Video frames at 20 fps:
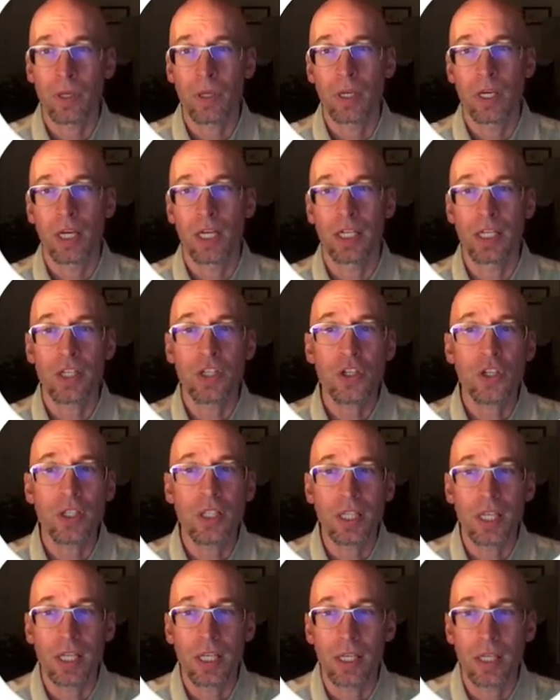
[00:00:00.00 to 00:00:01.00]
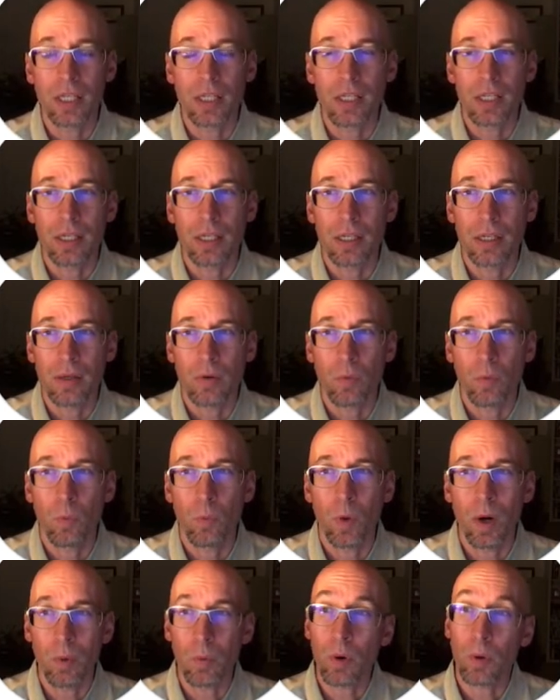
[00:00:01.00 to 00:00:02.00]
Additionally,
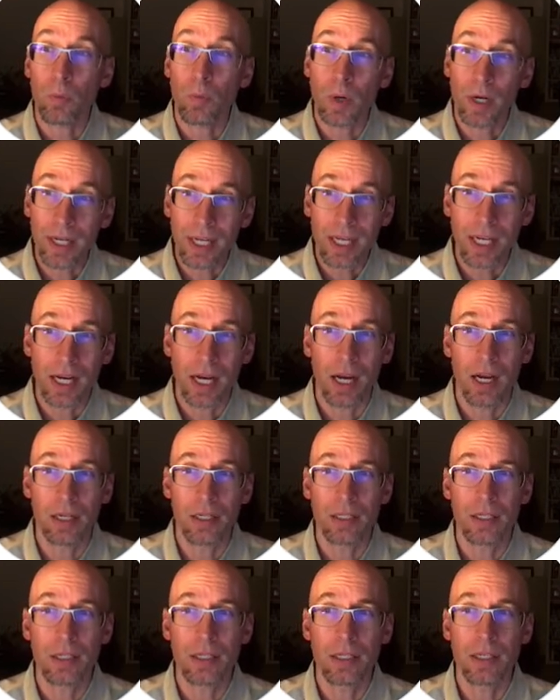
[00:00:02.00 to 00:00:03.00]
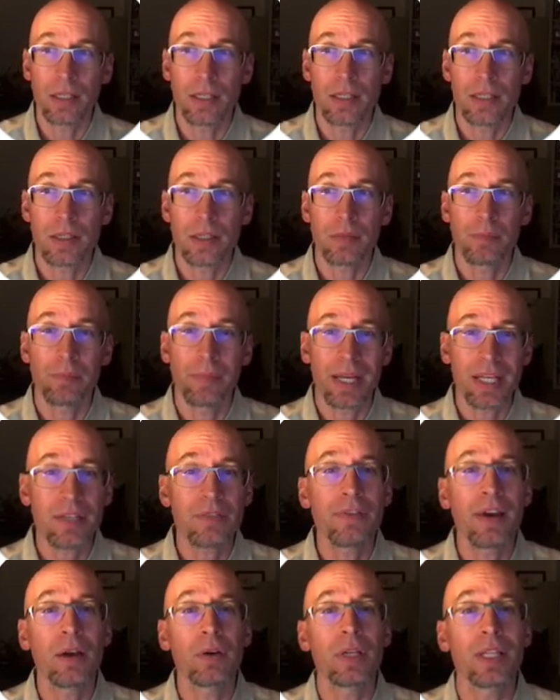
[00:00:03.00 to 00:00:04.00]
what we're working on is best
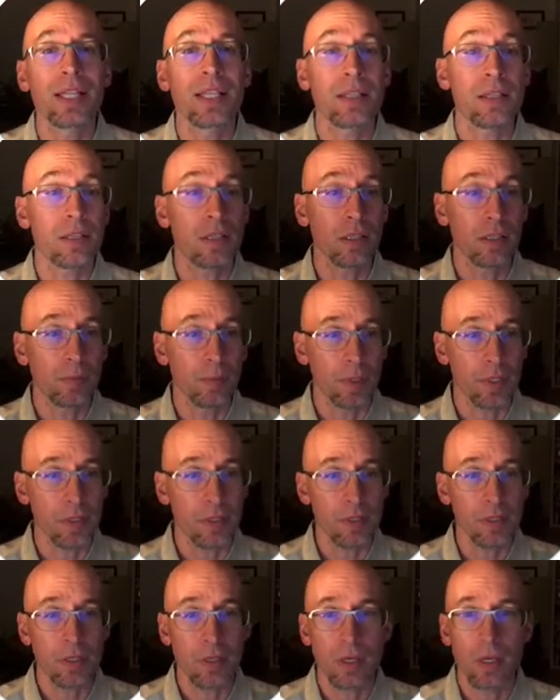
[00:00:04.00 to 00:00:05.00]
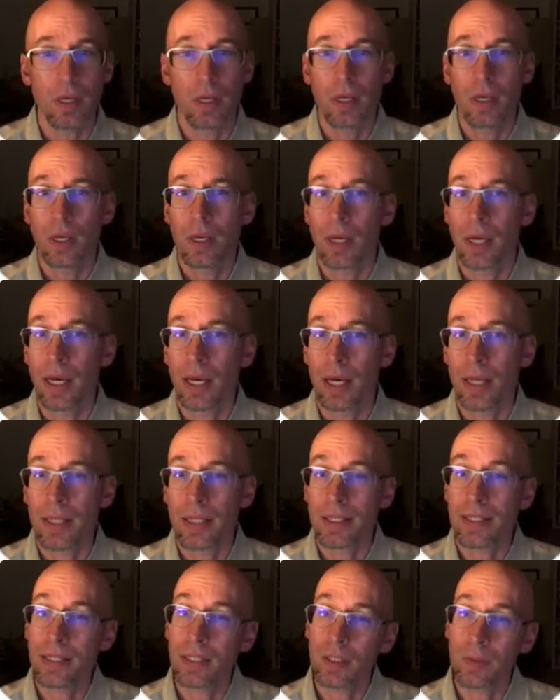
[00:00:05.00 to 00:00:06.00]
found in the syllabus. The
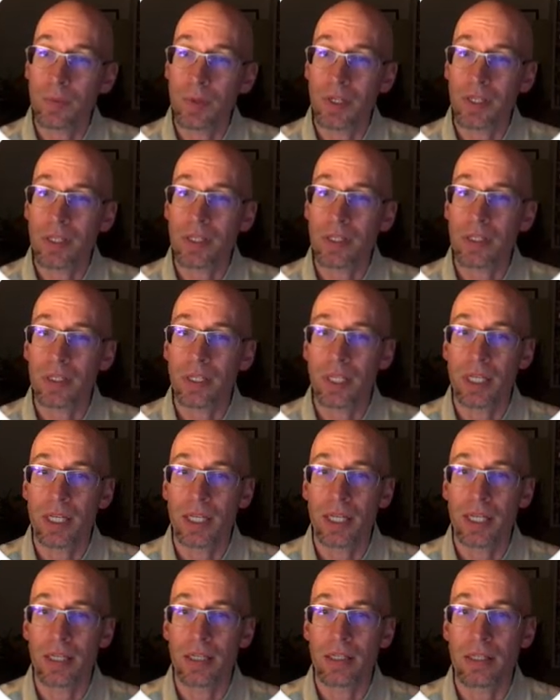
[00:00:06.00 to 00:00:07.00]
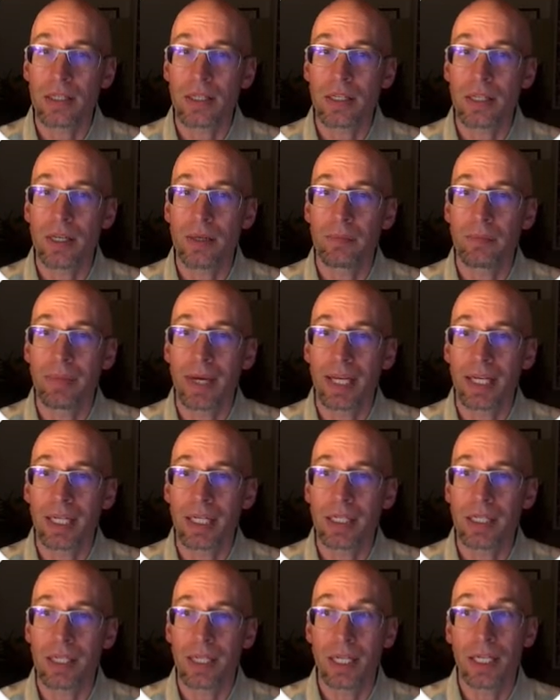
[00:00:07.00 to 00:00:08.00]
syllabus is
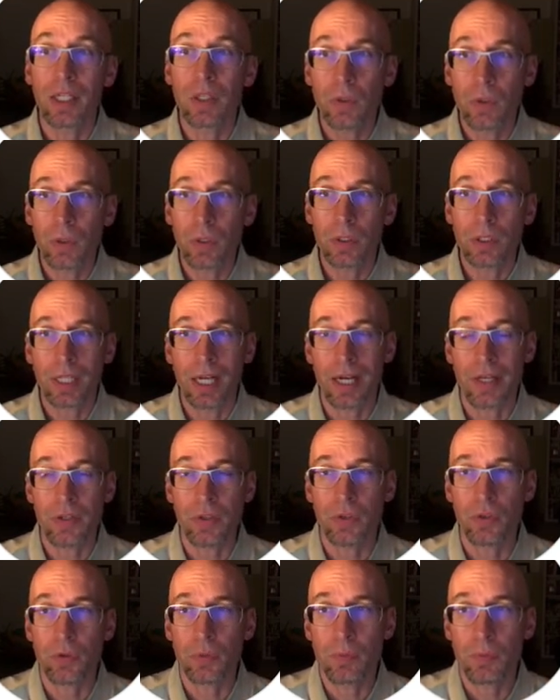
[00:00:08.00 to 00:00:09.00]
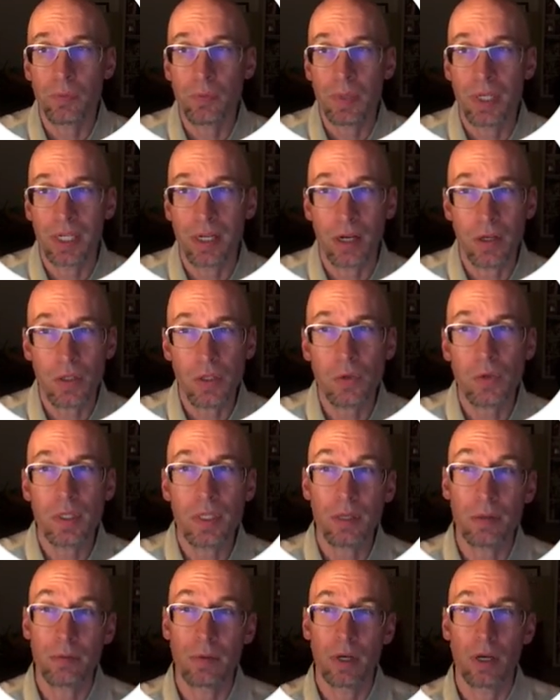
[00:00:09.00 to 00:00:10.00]
embedded in Google Classroom, but it also is
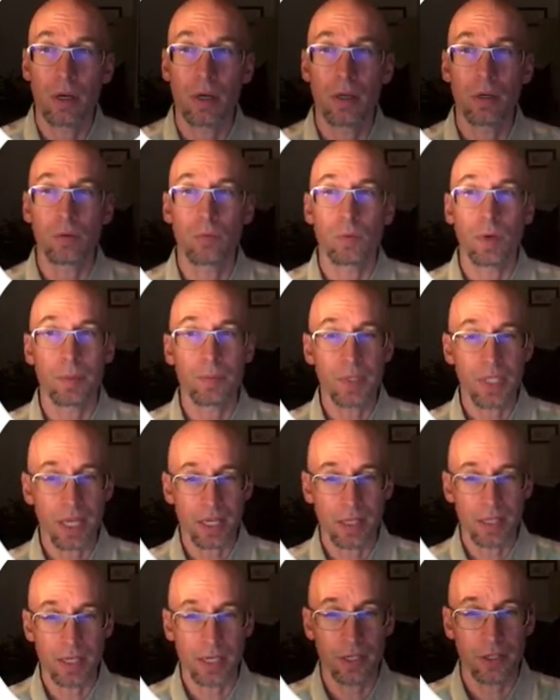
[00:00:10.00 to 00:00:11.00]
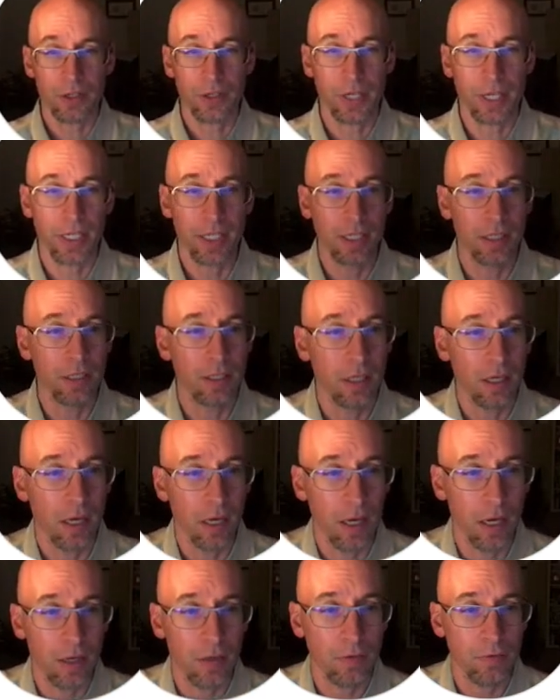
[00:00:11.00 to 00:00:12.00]
in a website that I created
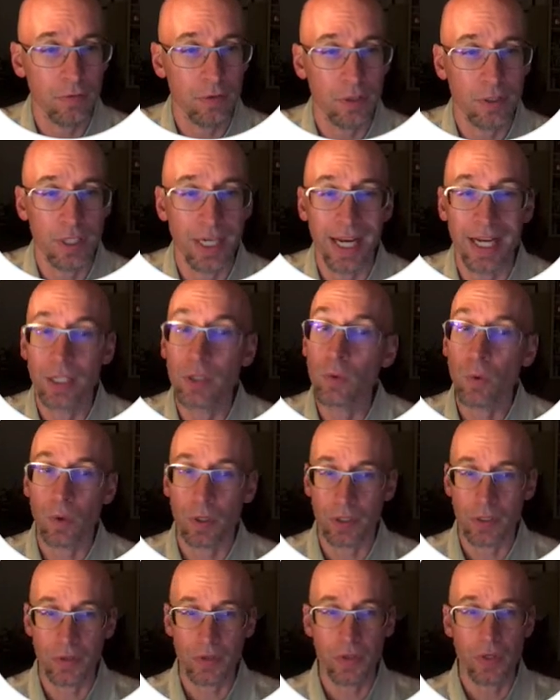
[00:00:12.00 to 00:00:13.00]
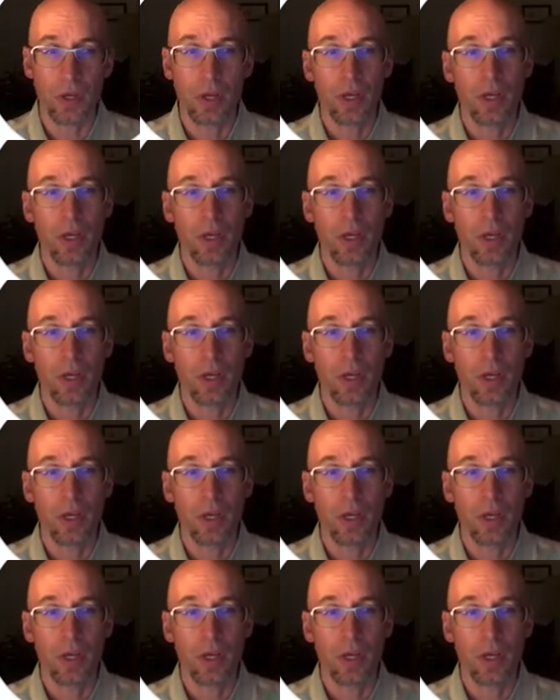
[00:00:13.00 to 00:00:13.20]
for headquarters.